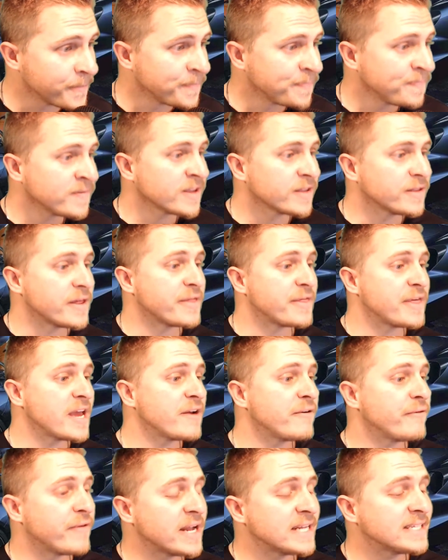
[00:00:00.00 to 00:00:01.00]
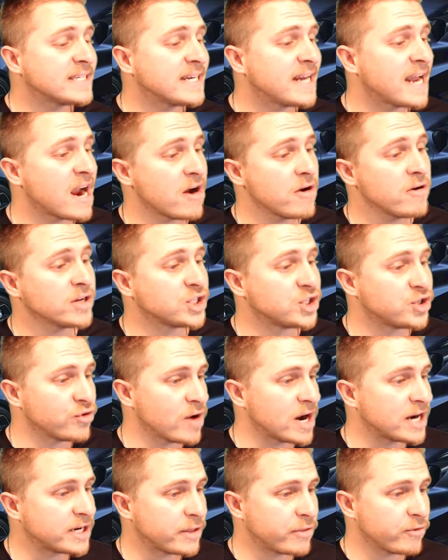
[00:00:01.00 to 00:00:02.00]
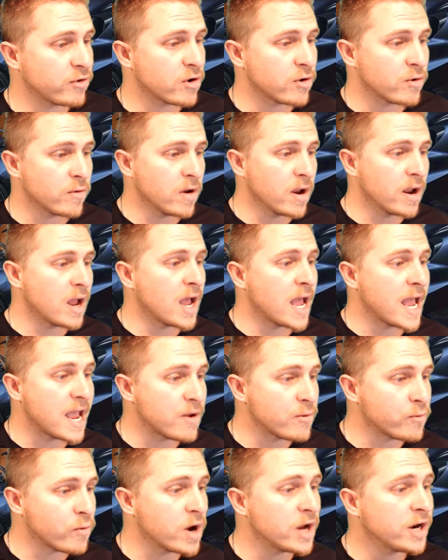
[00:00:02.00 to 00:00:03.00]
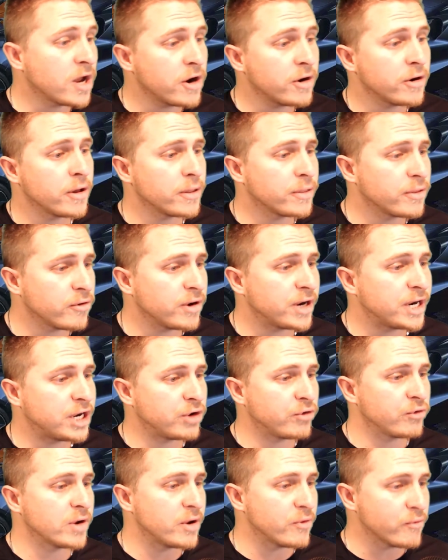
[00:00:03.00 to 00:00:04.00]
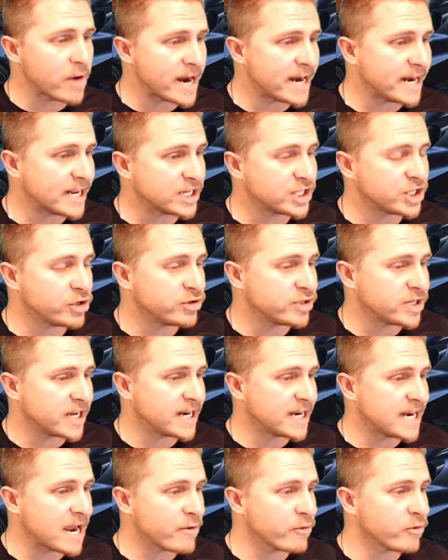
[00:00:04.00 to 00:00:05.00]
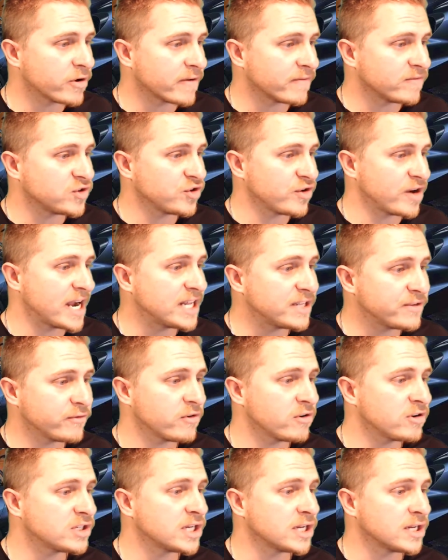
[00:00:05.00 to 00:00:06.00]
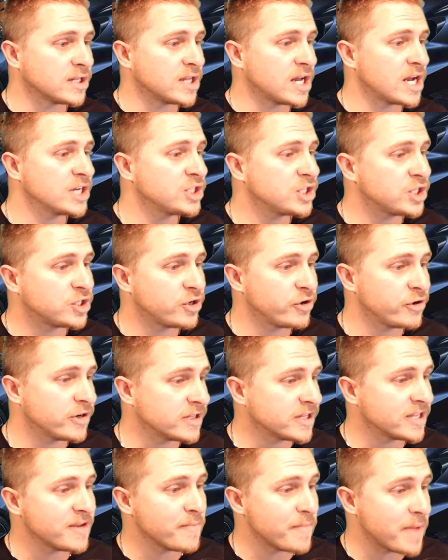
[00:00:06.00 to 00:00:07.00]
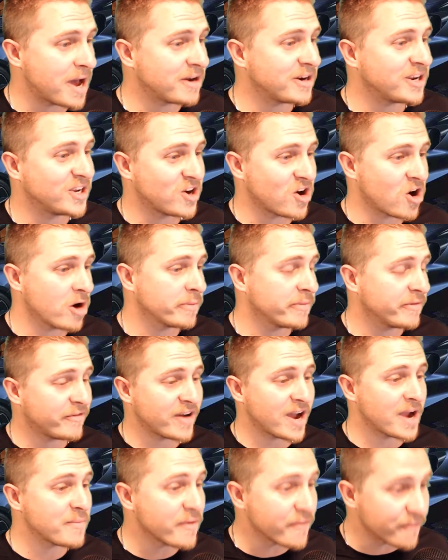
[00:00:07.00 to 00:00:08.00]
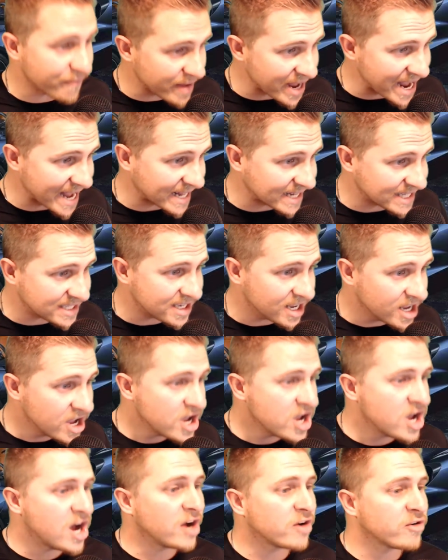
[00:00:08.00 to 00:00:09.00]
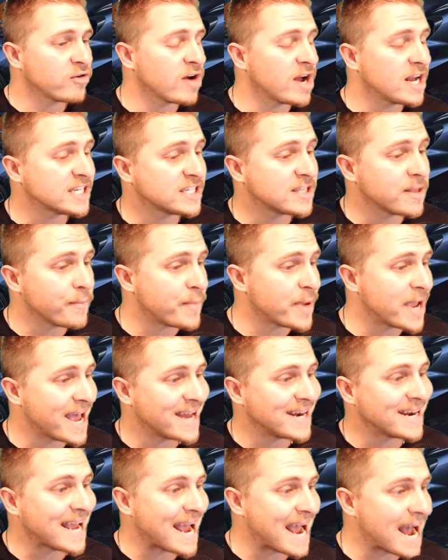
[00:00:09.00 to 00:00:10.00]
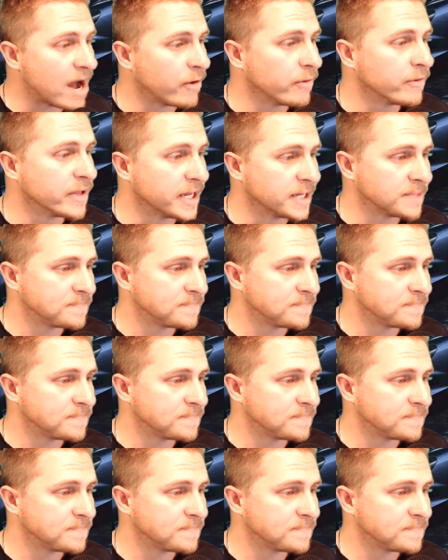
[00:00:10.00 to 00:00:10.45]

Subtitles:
The then vented air is directed through a 130-degree radius using a network of transverse and longitudinally mounted carbon fiber vanes across the band outlet,